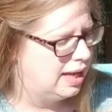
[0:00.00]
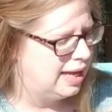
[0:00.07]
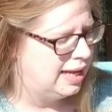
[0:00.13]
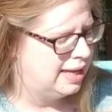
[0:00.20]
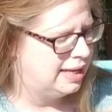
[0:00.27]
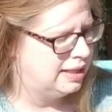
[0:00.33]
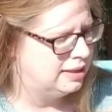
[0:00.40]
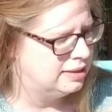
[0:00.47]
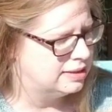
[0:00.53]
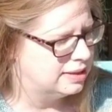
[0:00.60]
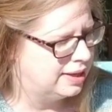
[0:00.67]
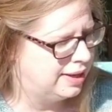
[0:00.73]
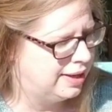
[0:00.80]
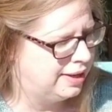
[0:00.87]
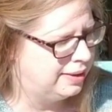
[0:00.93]
And
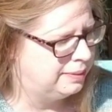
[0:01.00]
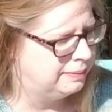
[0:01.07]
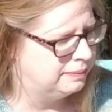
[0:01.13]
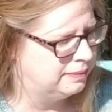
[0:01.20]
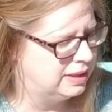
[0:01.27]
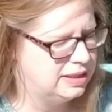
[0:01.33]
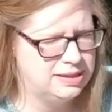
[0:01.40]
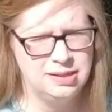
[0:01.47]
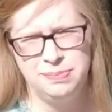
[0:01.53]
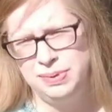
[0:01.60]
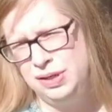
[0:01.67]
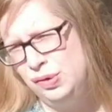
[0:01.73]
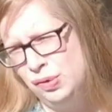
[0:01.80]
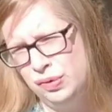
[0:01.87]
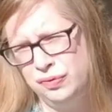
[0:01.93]
it's a
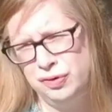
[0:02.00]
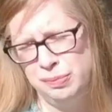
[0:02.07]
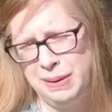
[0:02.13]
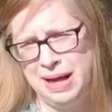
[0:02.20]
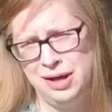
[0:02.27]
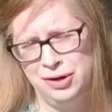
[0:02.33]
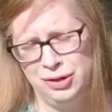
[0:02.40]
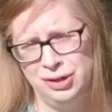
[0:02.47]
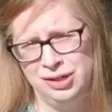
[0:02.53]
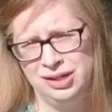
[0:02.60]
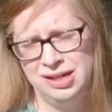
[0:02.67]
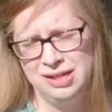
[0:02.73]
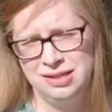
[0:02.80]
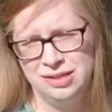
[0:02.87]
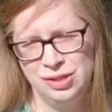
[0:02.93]
beautiful pattern.
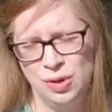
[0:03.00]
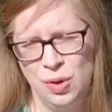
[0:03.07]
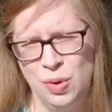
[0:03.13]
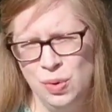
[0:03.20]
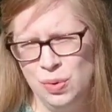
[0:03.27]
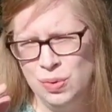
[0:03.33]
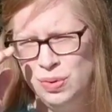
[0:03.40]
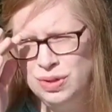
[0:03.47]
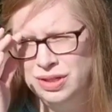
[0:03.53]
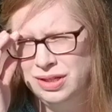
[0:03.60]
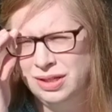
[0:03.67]
It's so